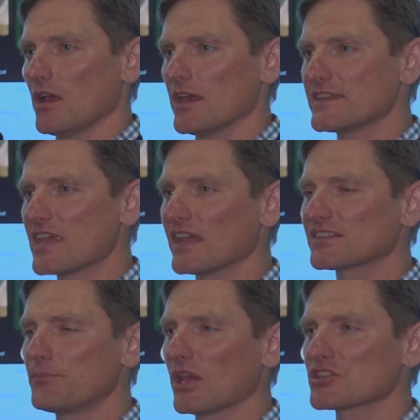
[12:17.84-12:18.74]
It takes
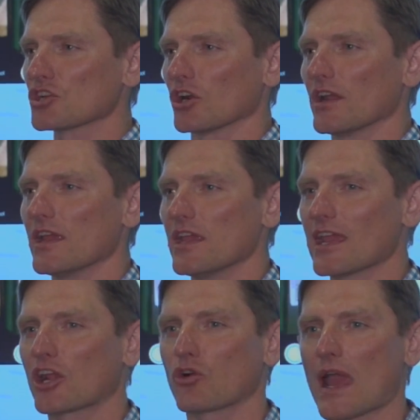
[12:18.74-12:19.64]
a picture,
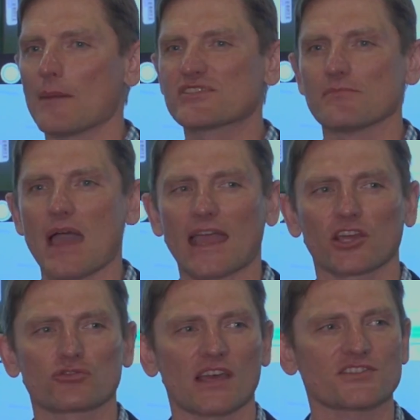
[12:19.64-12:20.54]
it grabs the MAC
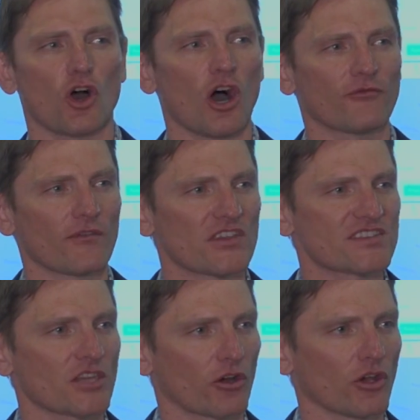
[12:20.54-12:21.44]
address off of the
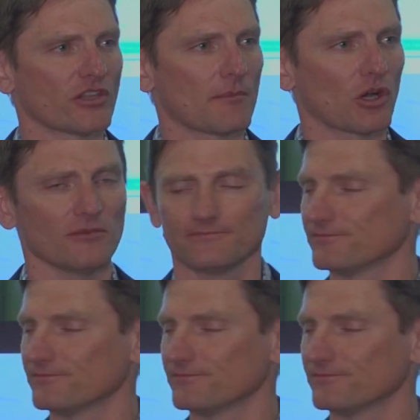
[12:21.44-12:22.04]
serial number,